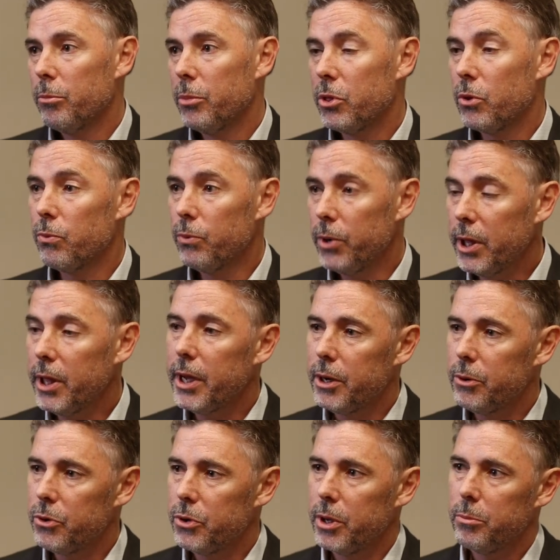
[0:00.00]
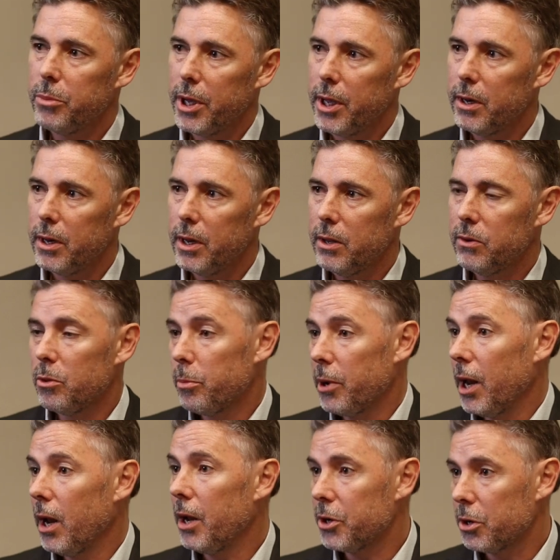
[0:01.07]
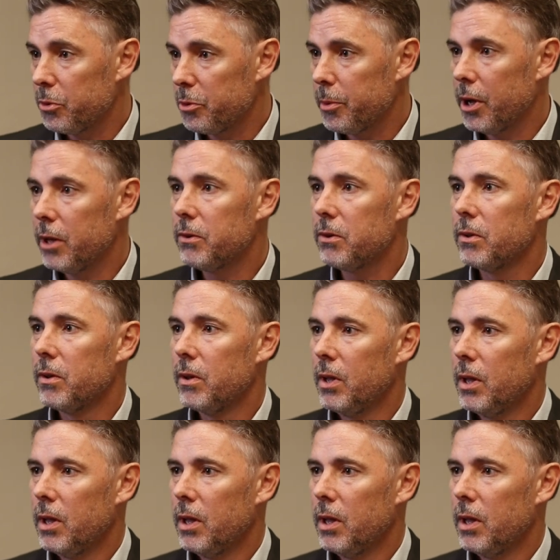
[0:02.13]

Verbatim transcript: But the really interesting bit is the biologic response.